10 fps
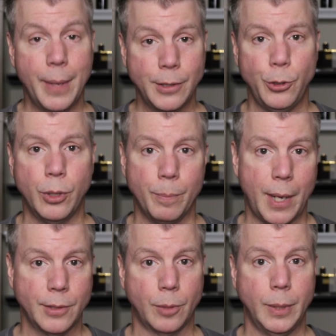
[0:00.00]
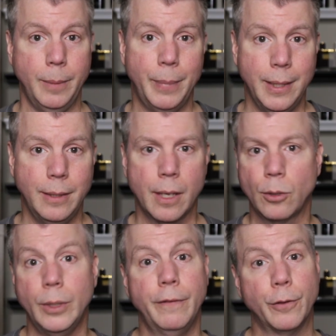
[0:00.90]
best you can possibly be,
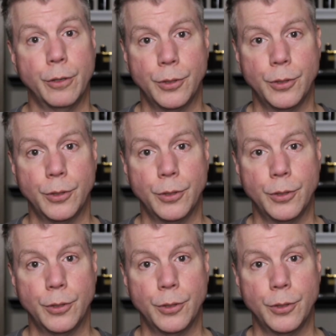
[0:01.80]
not only for